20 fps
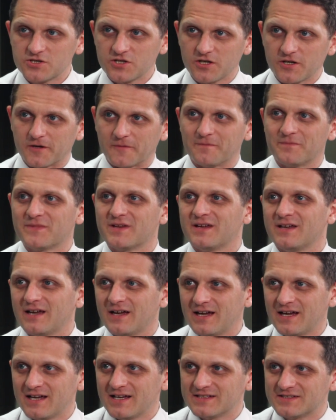Sure.
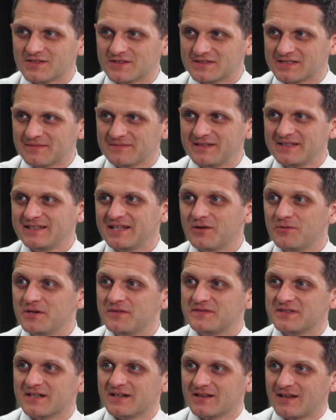So something that
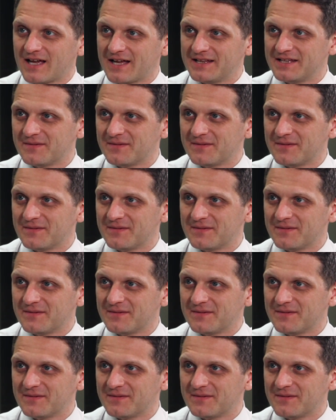we've done a lot